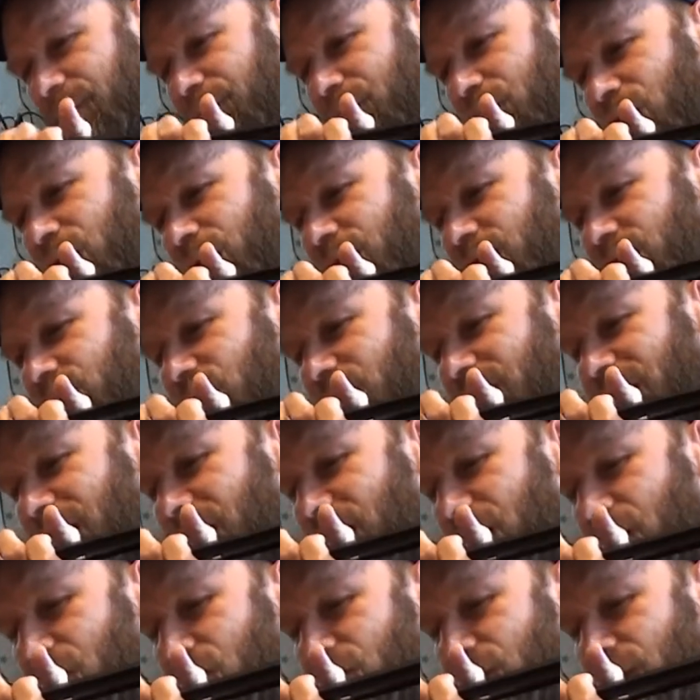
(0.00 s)
Pull this one
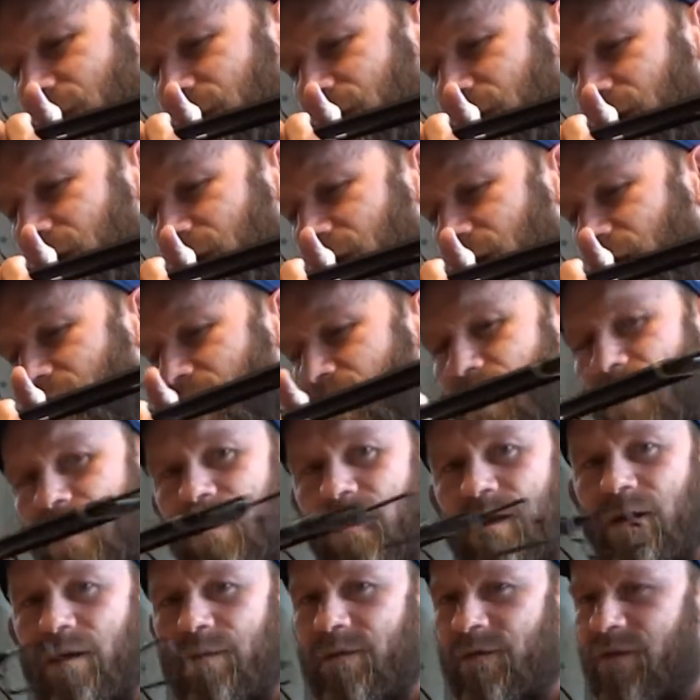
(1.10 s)
out.
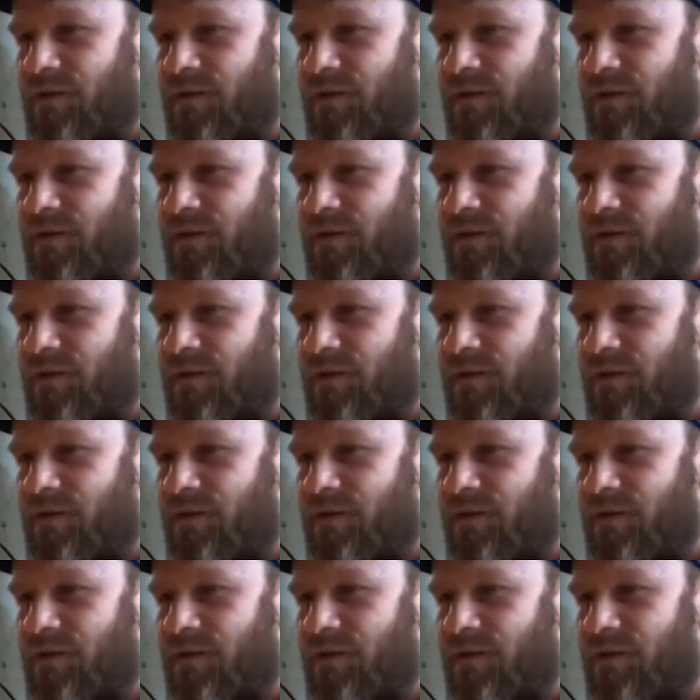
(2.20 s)
Let me